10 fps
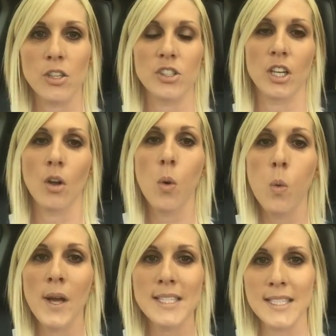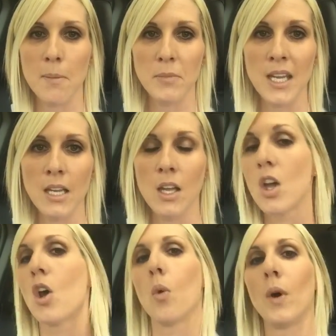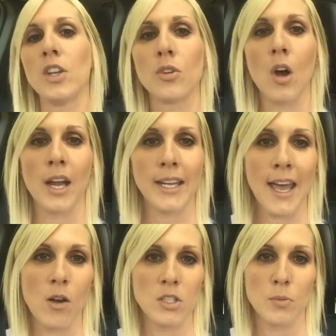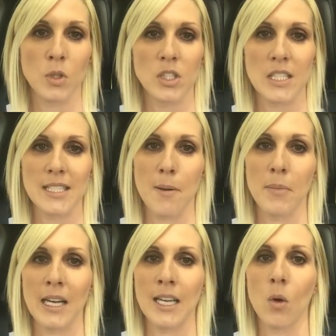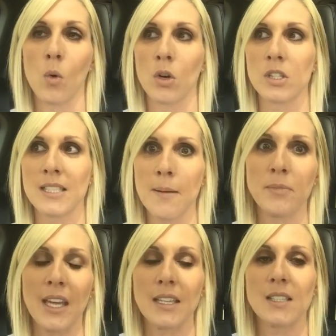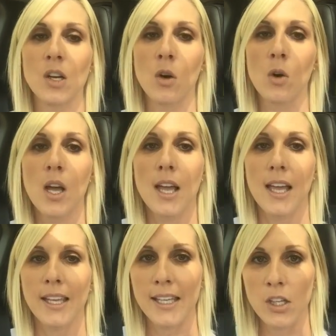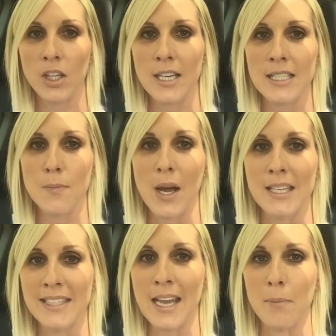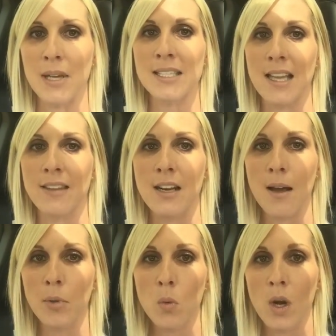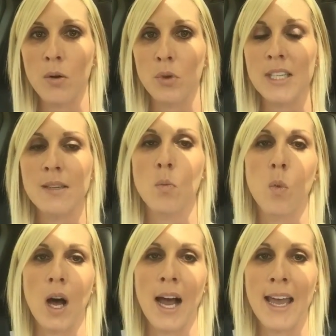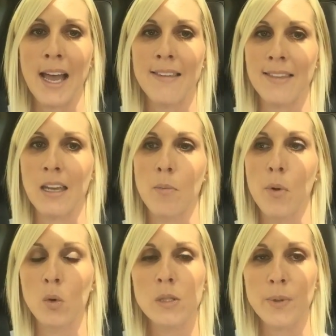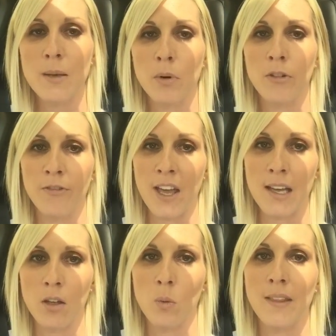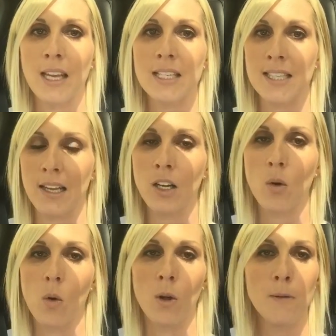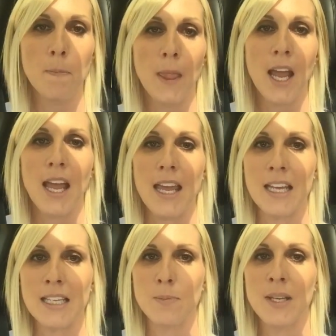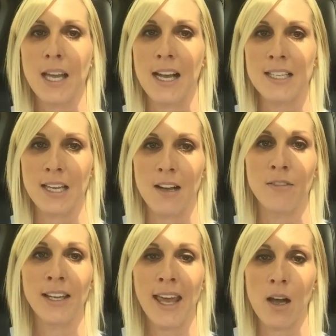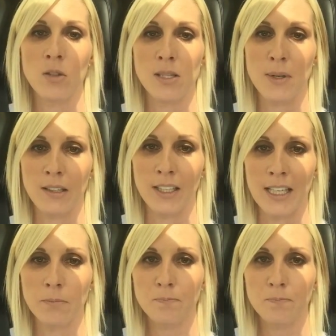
to quit something when you're not accountable to somebody or something. So here is my tip, is that the number one reason why I think most people fail when they set a goal is because of accountability.